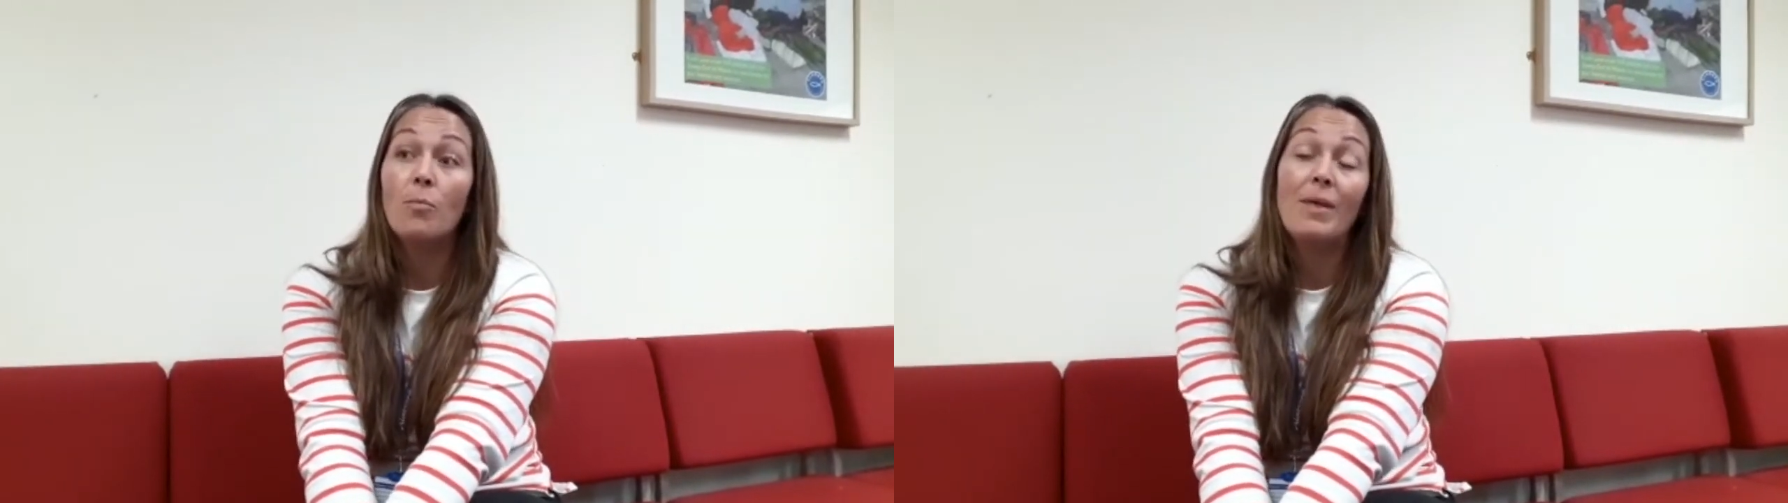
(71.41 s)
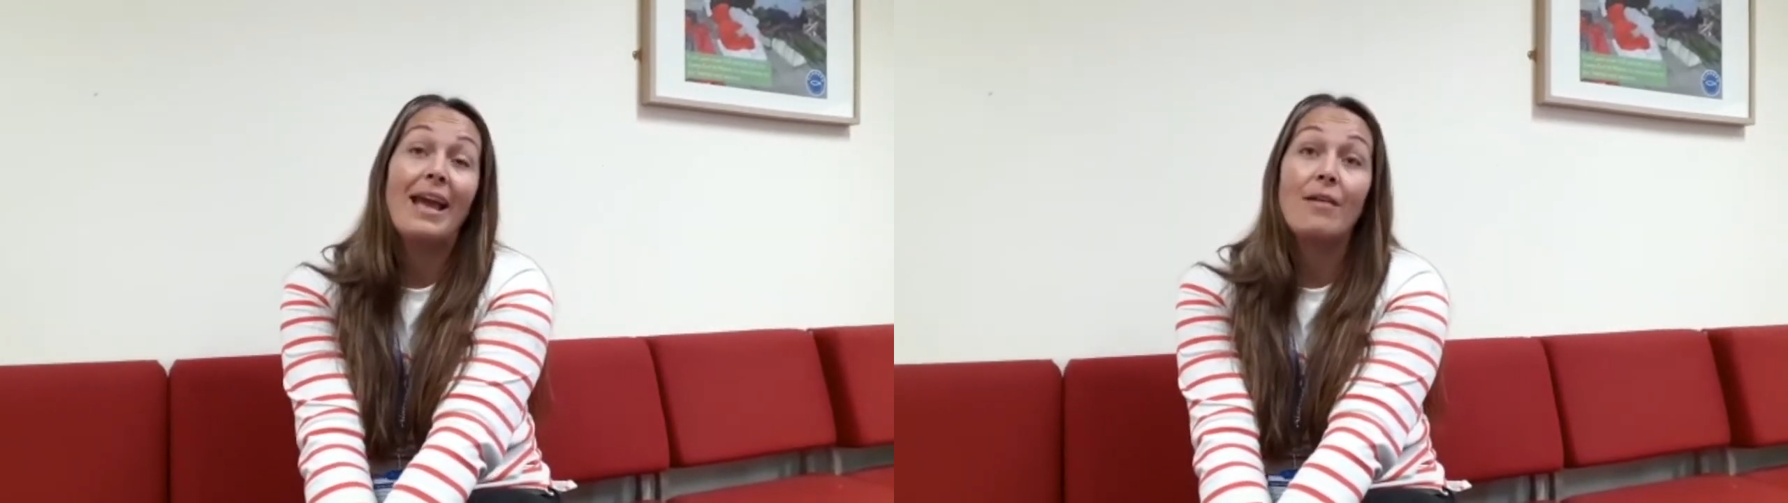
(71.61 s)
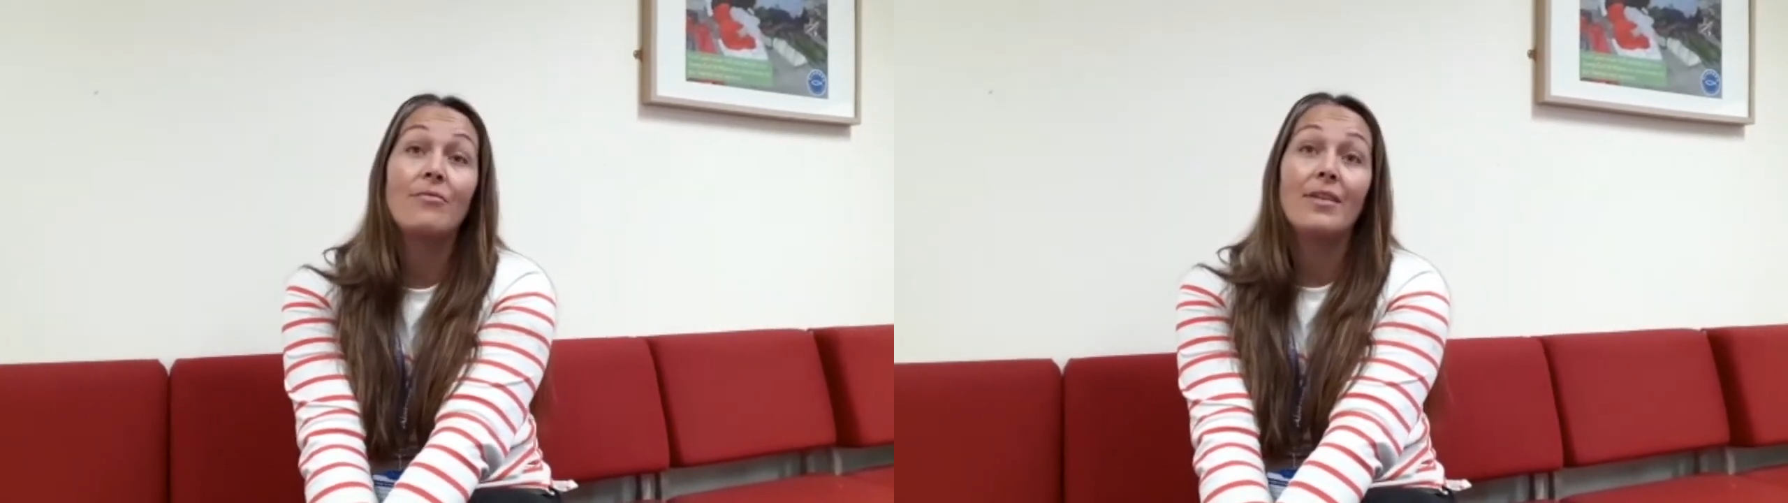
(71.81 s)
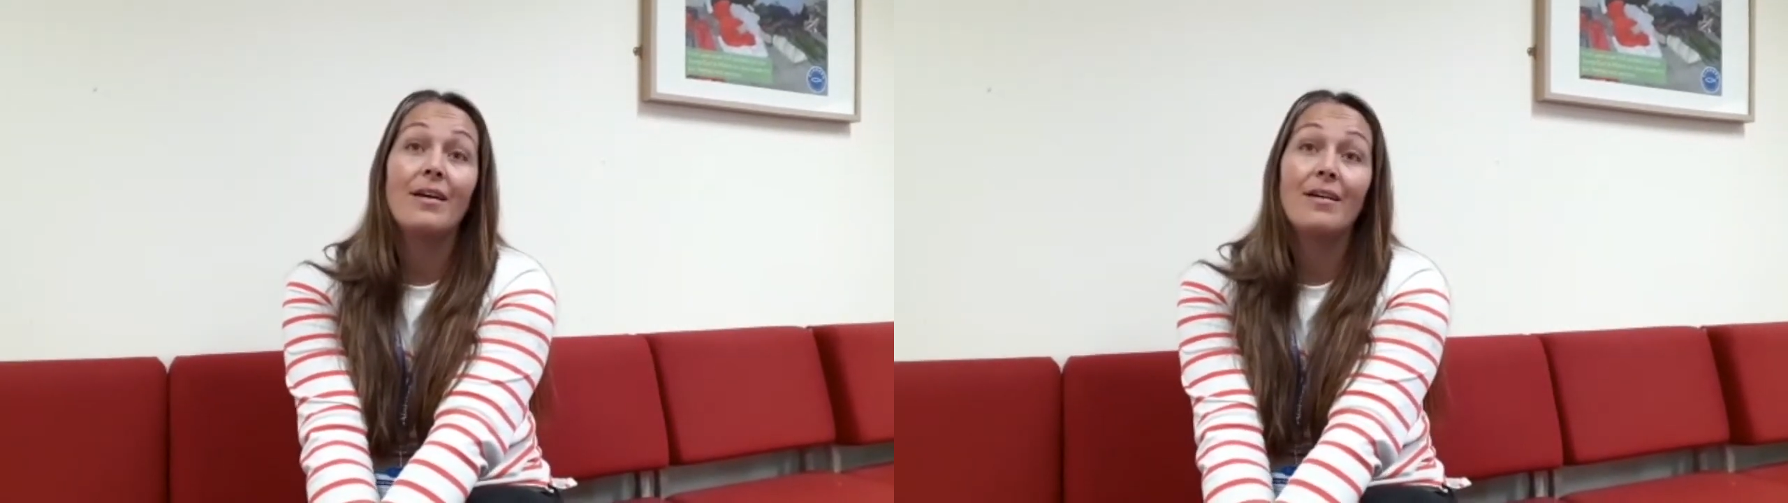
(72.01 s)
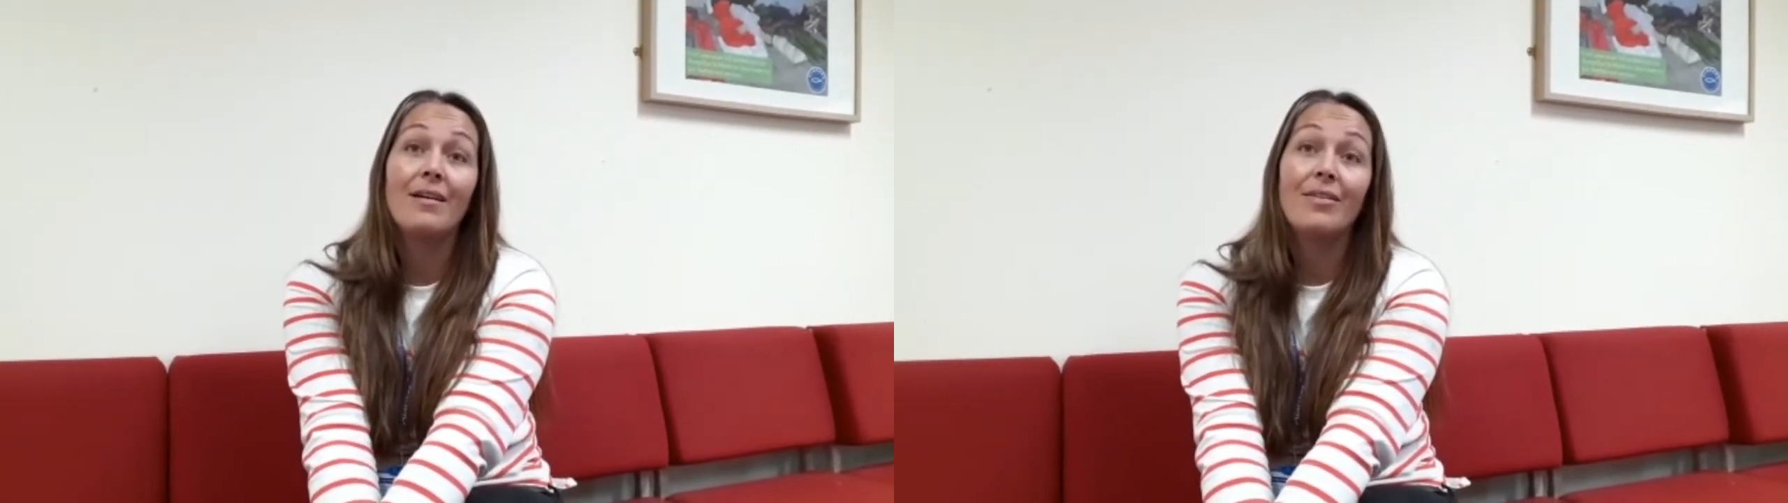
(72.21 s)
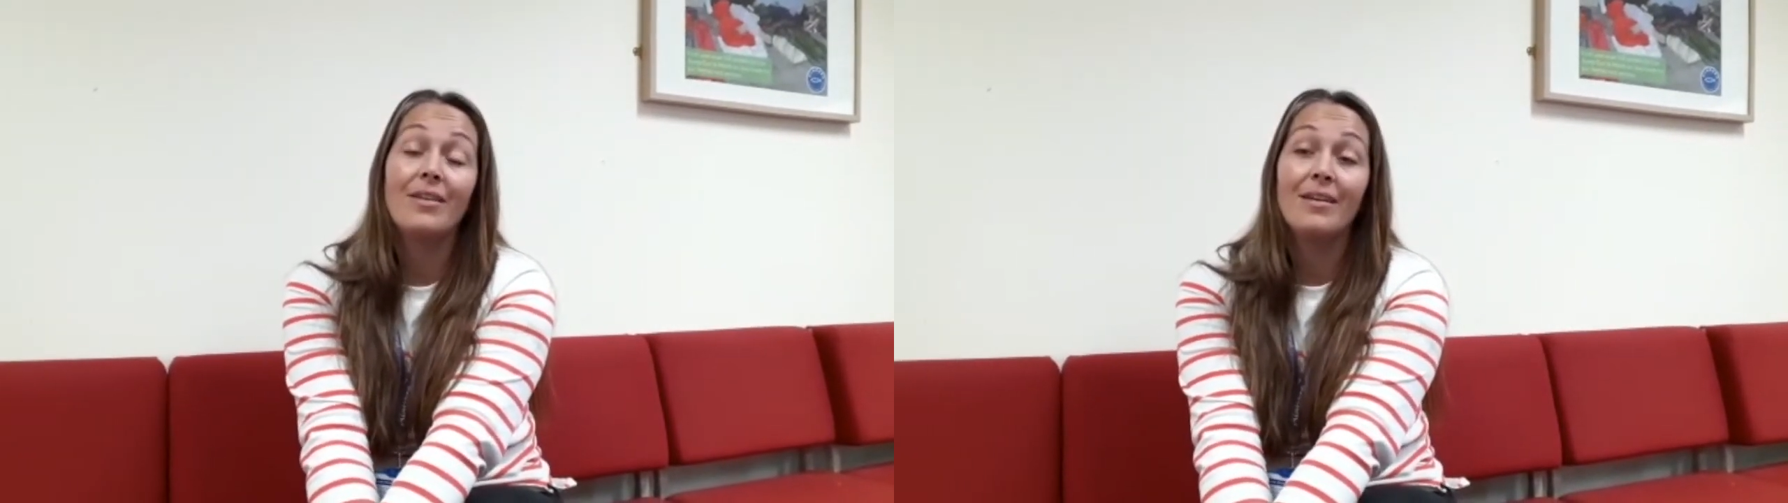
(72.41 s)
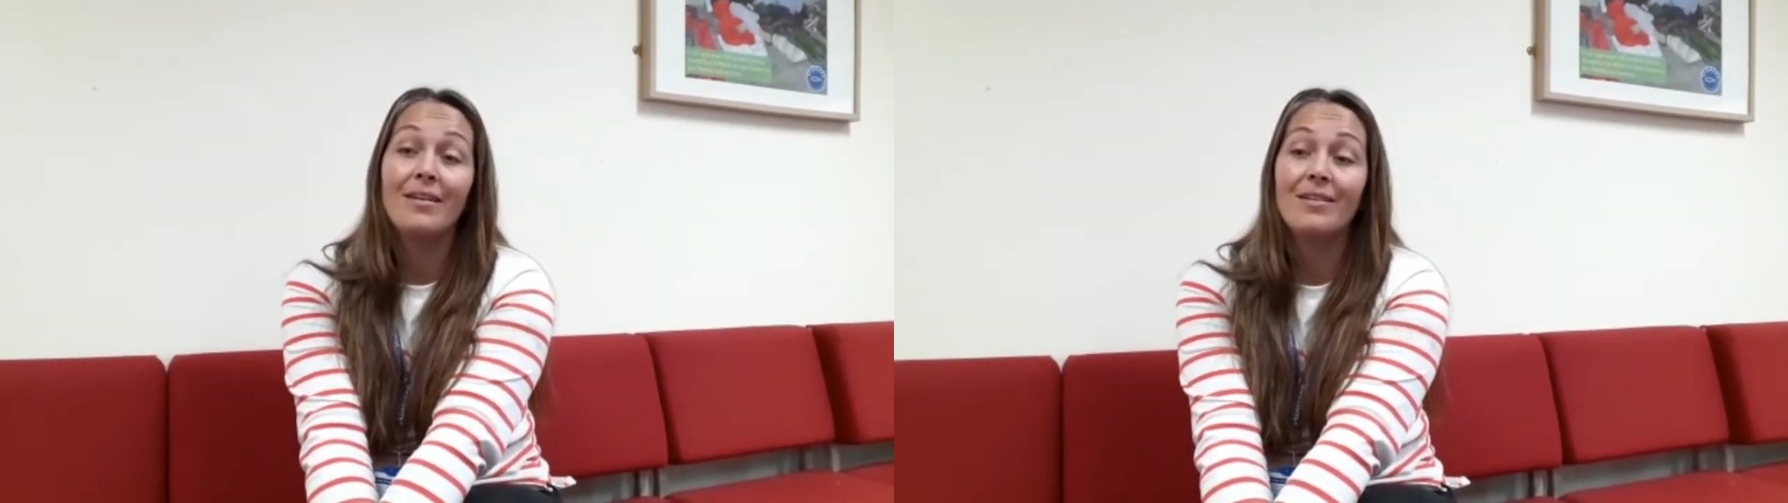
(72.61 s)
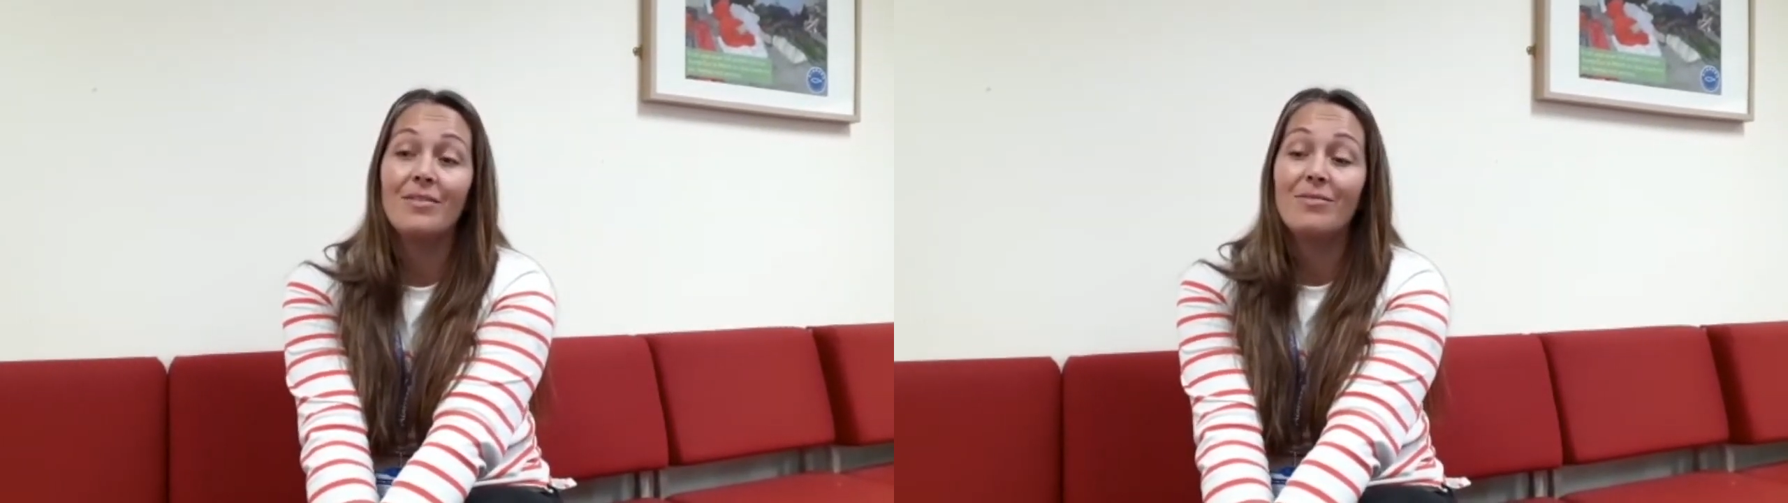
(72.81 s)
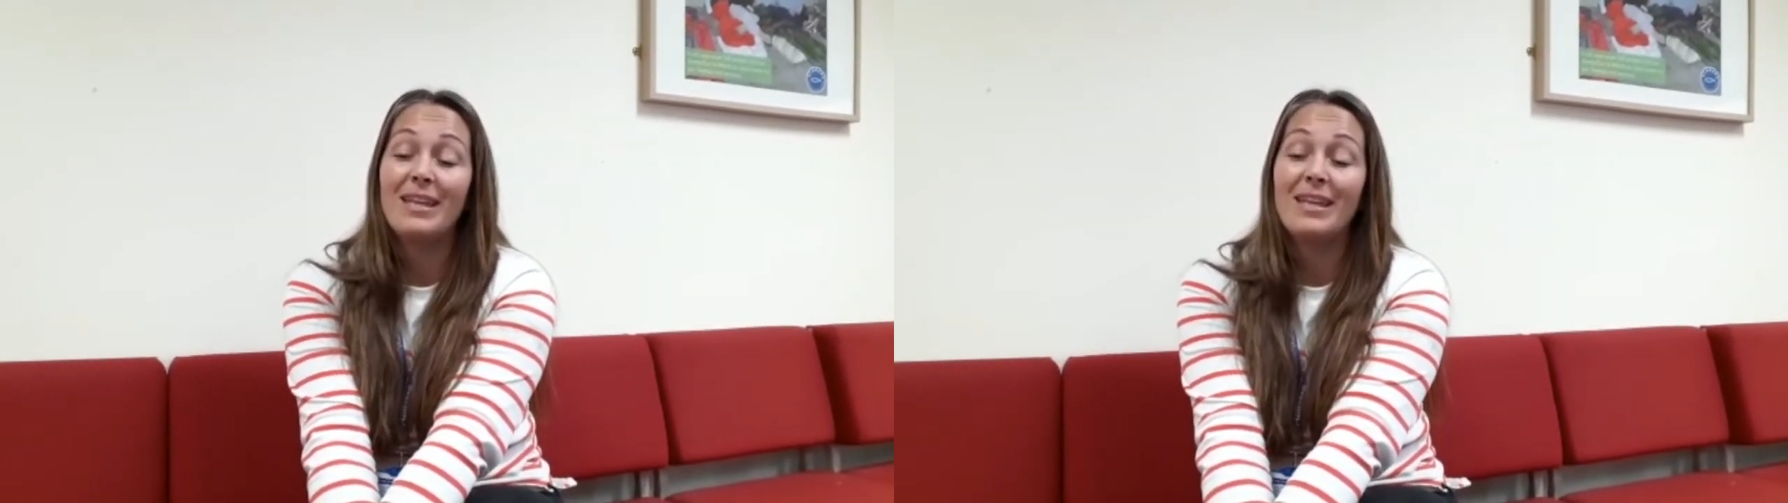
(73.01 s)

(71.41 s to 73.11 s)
they have the